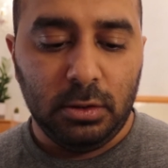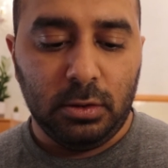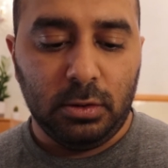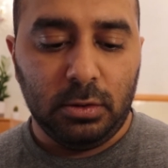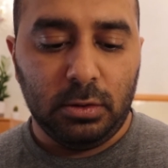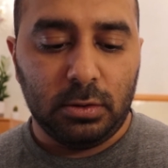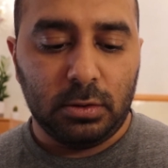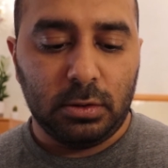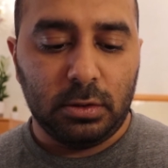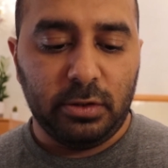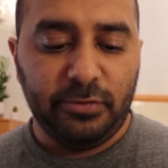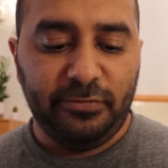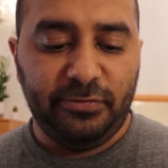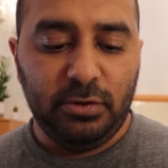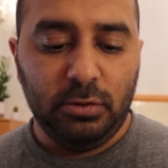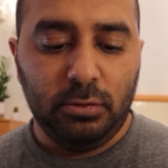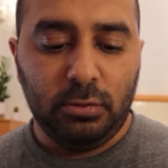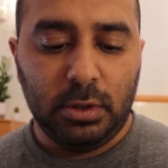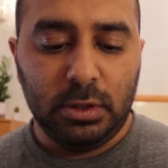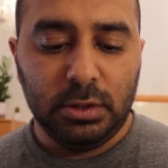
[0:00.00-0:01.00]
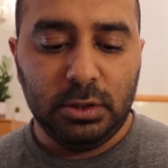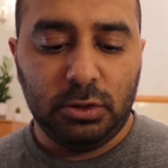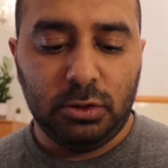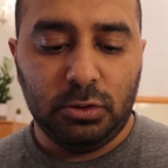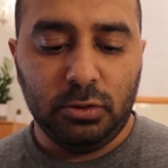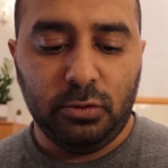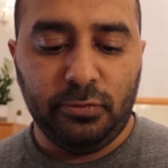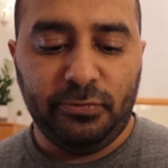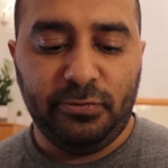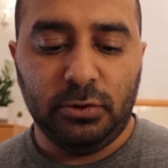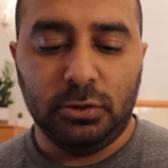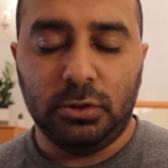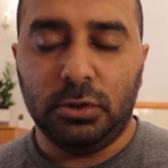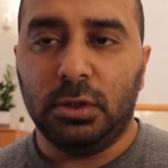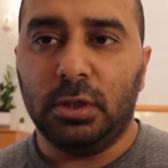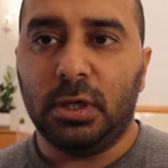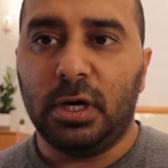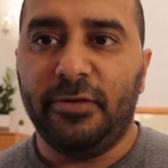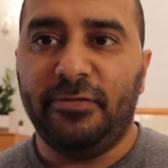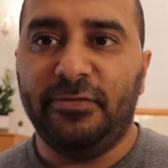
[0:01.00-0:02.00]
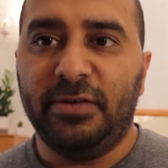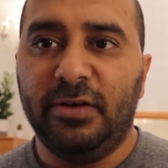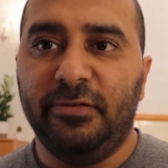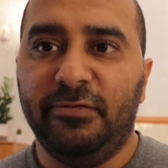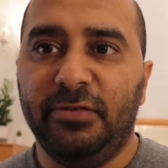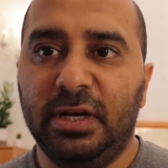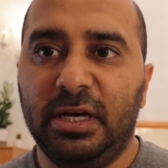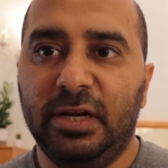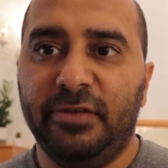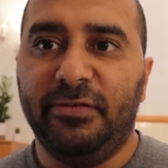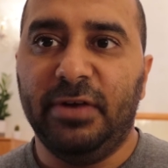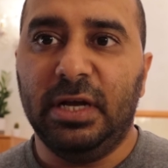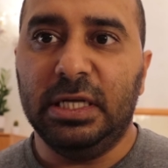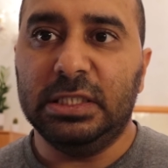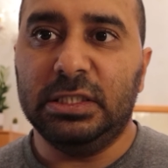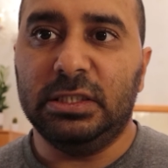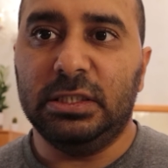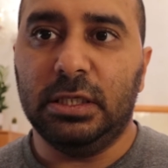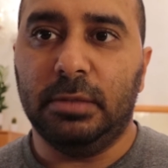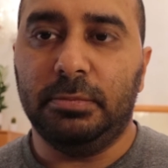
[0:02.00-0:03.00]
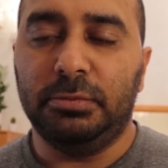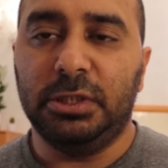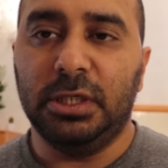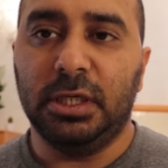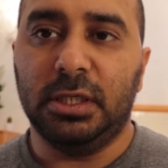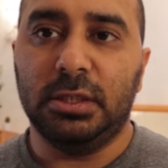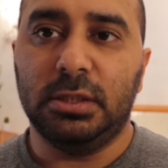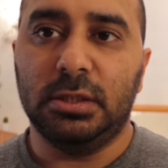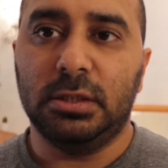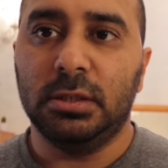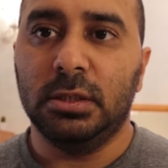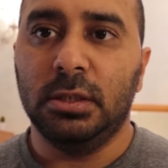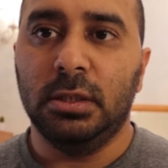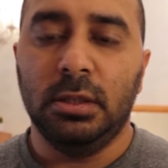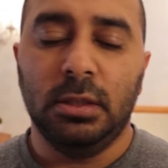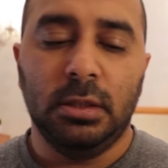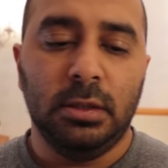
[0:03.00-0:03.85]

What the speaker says: or if you want to photograph a very fast subjects.